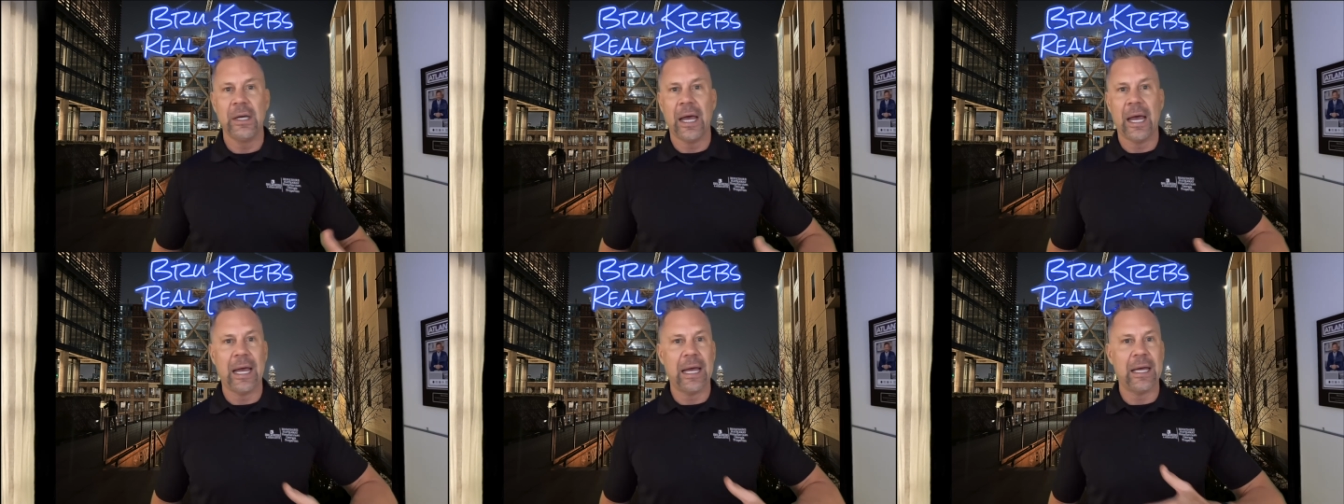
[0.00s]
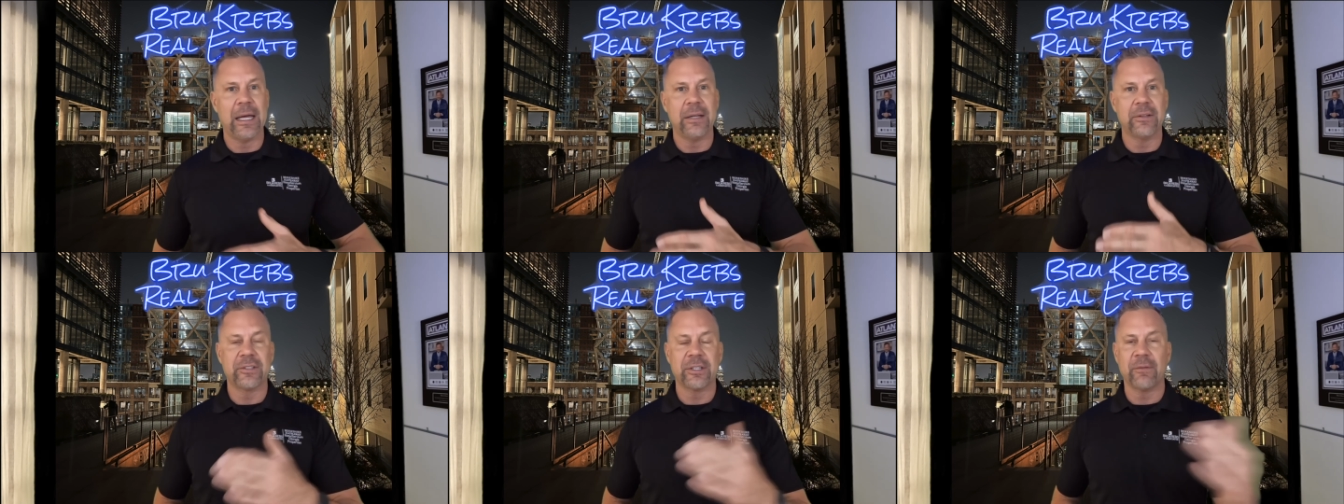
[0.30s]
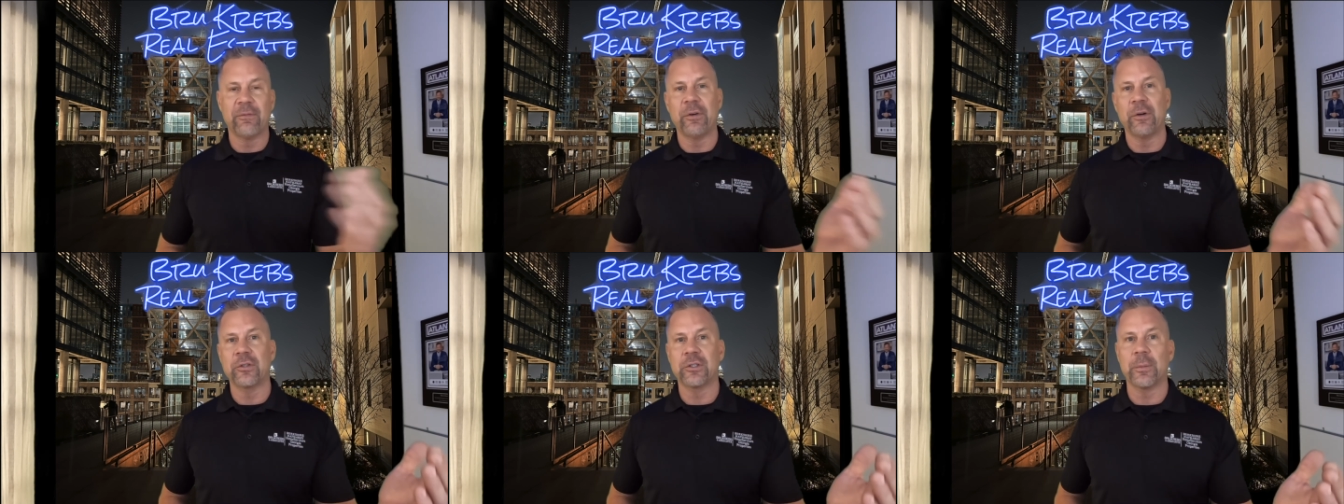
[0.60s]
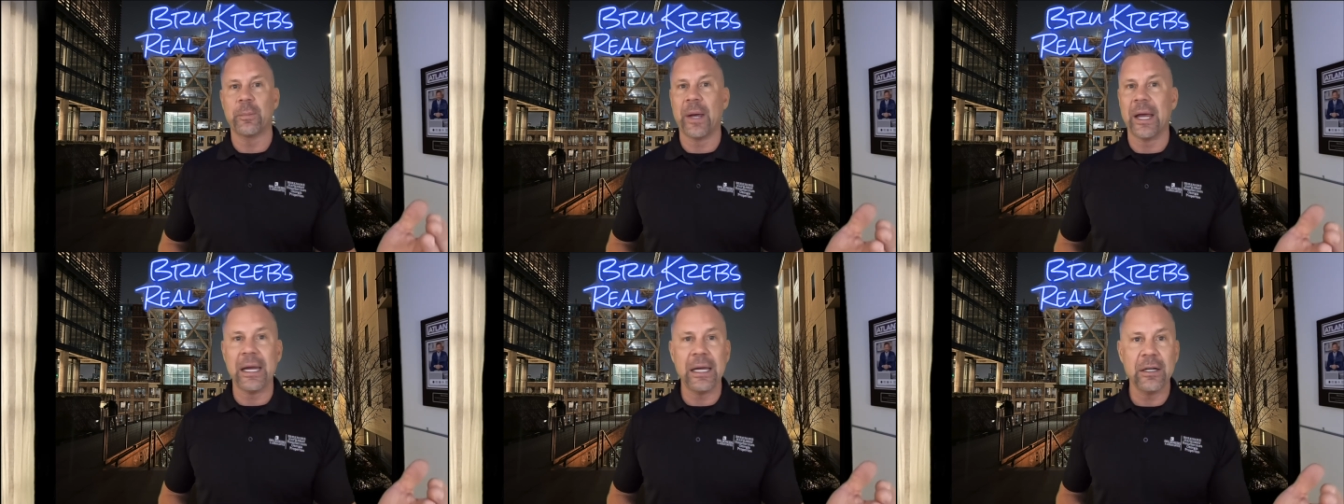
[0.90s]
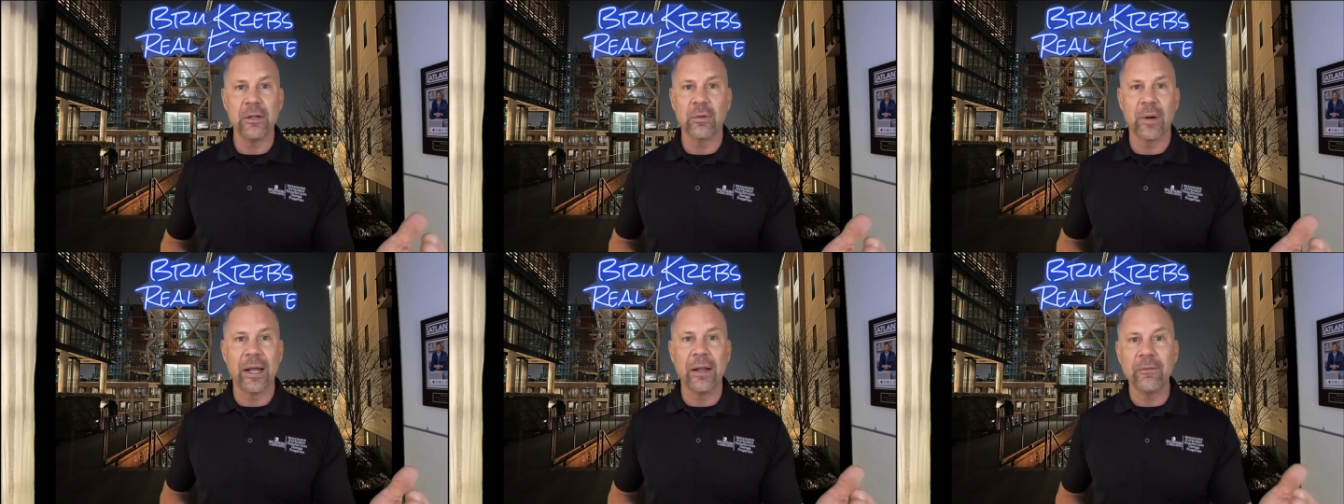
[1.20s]
And some folks are paying
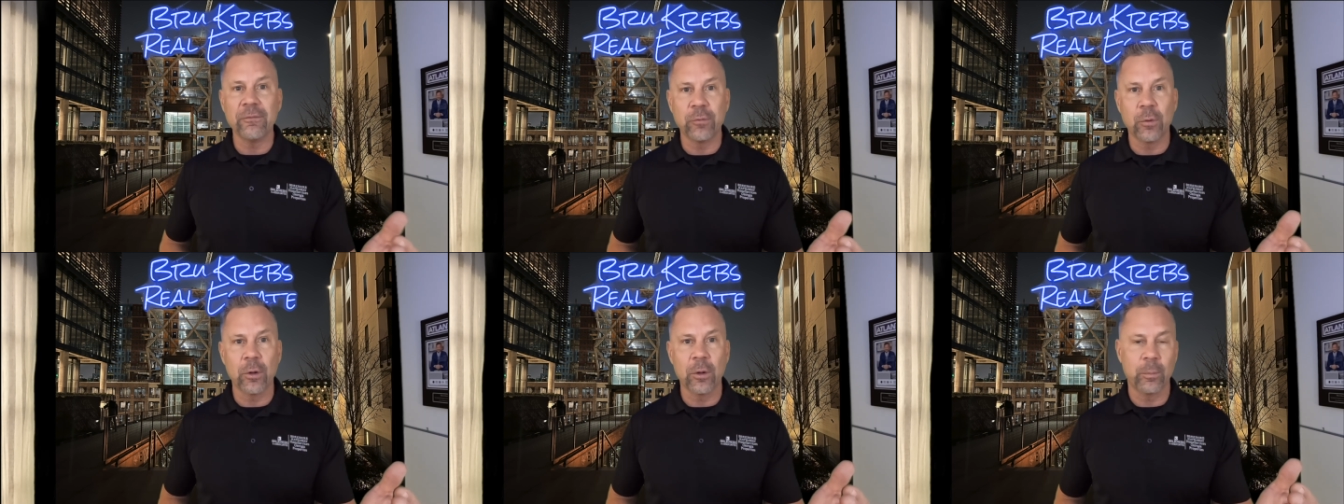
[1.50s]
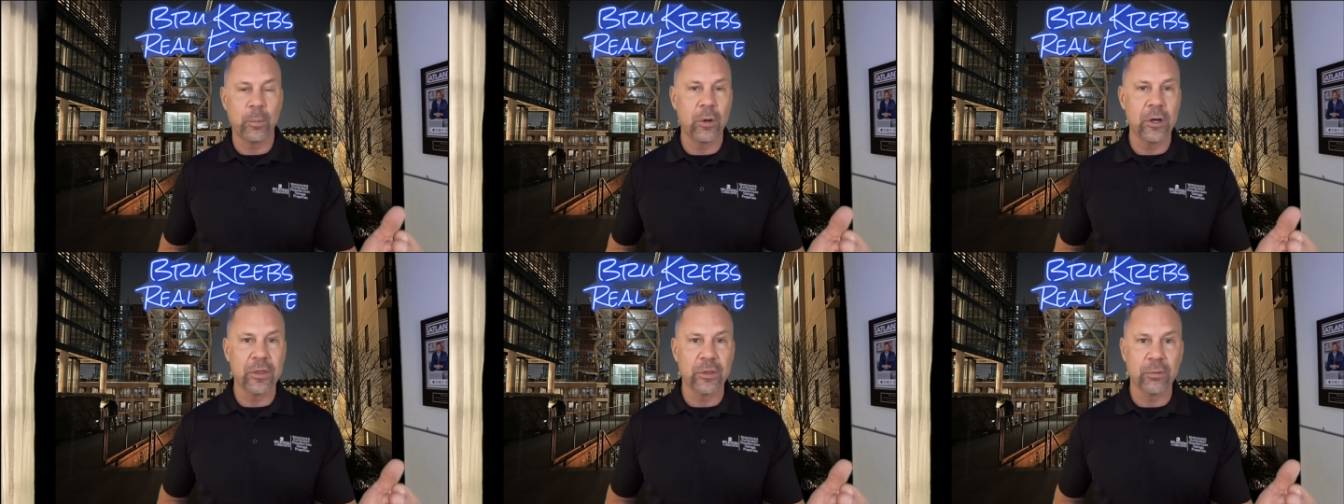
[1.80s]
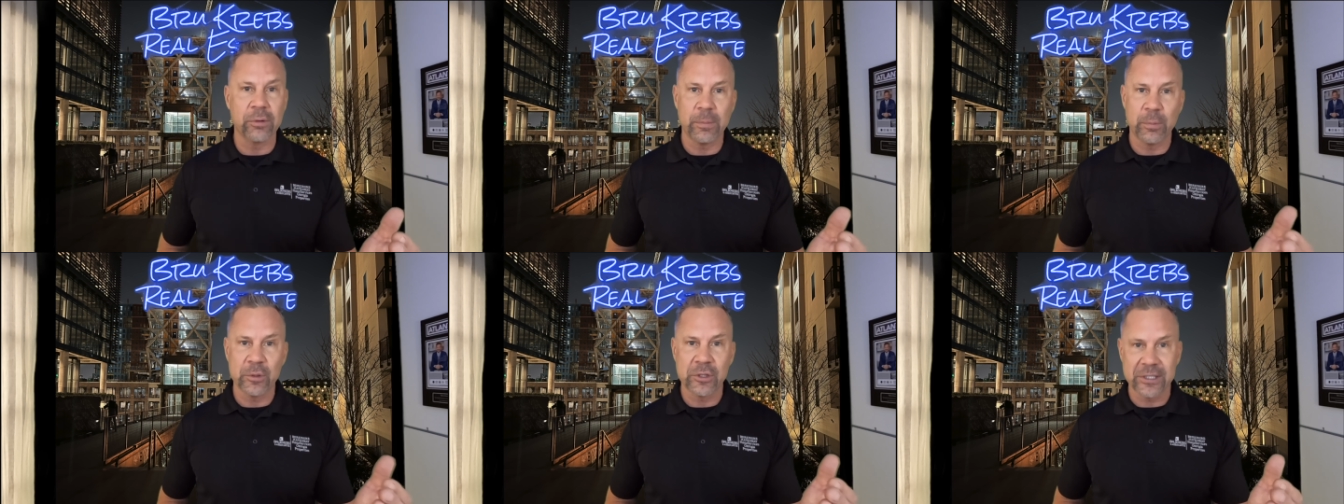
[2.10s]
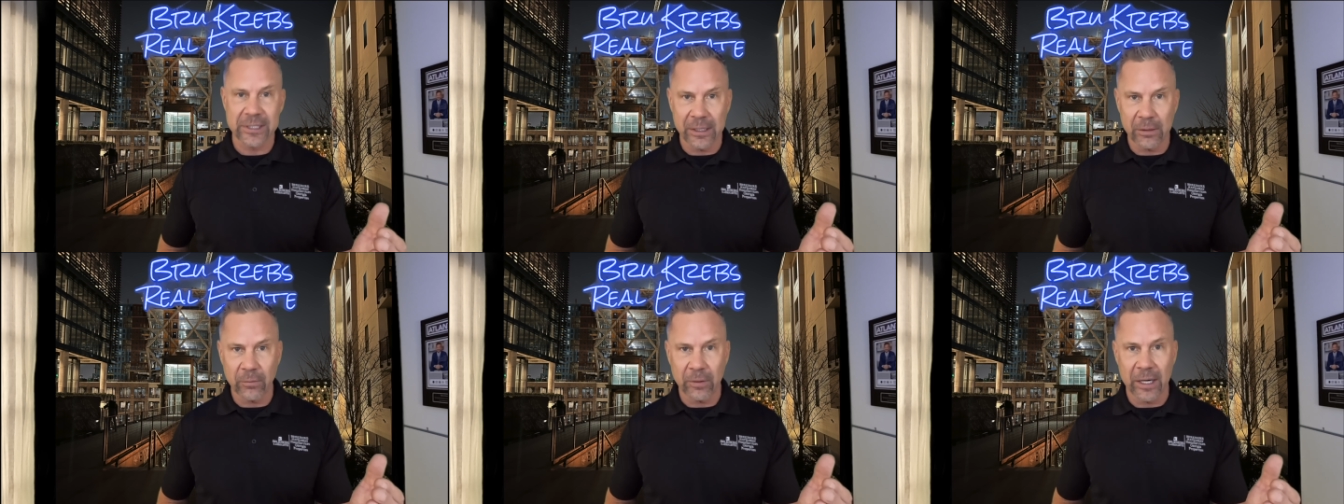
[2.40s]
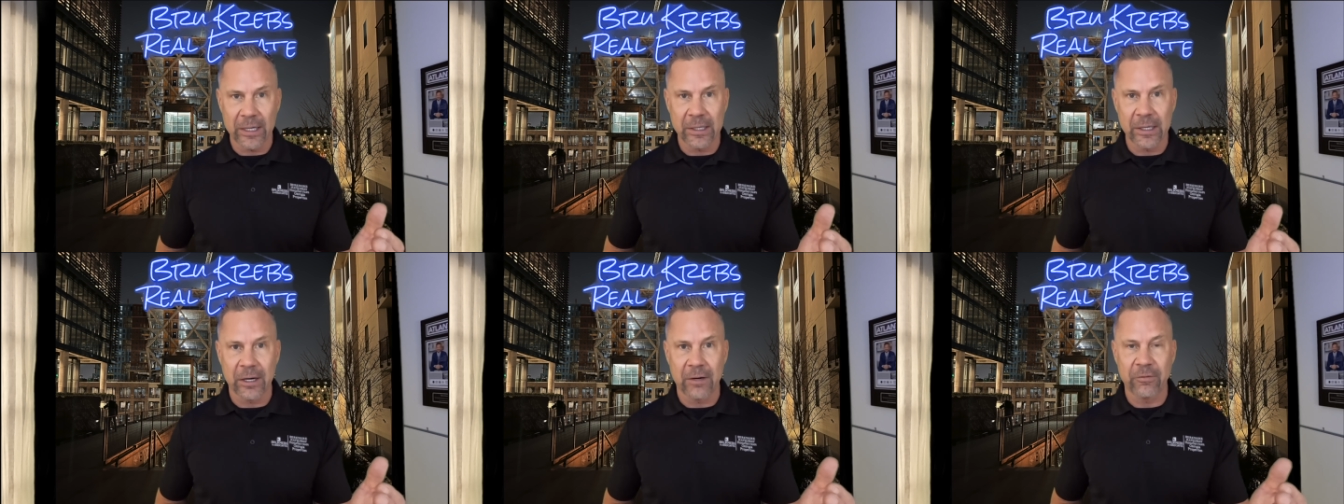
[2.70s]
around 4.3%
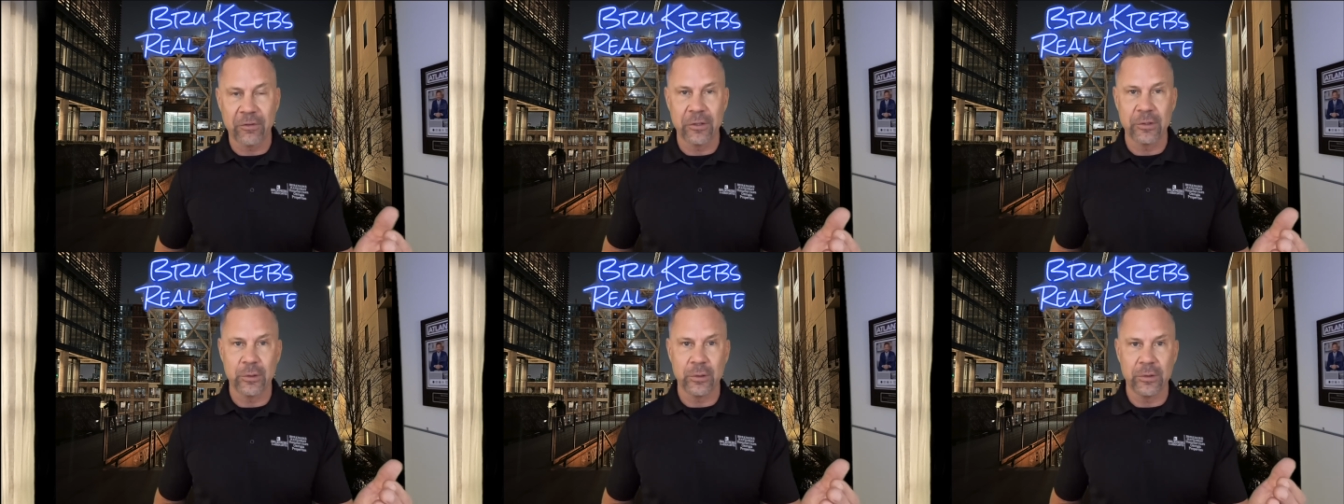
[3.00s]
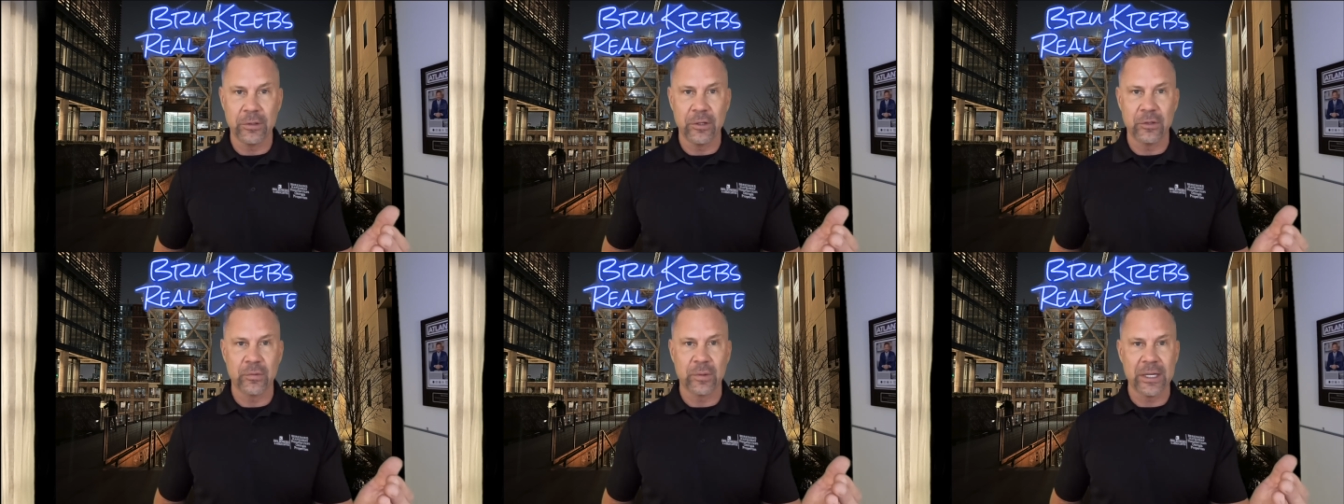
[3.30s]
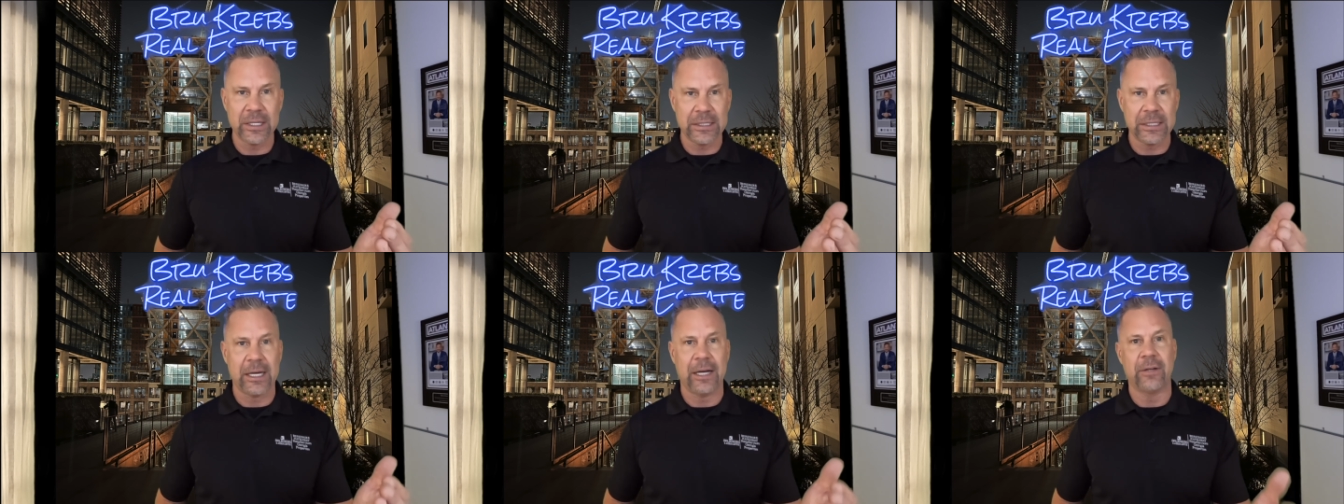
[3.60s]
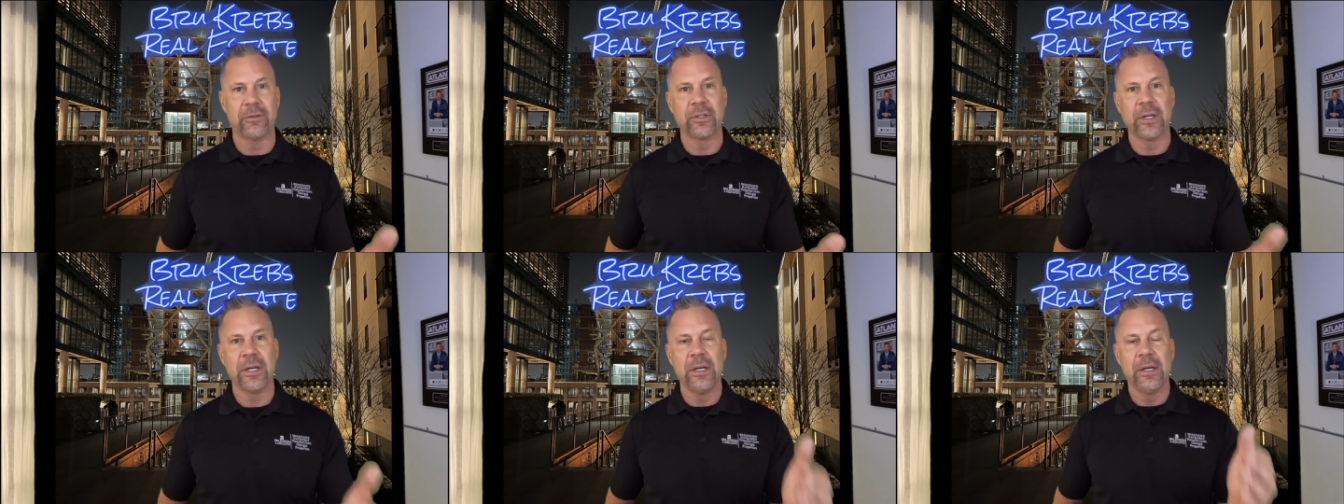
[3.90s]
right now if they're doing those rate downs,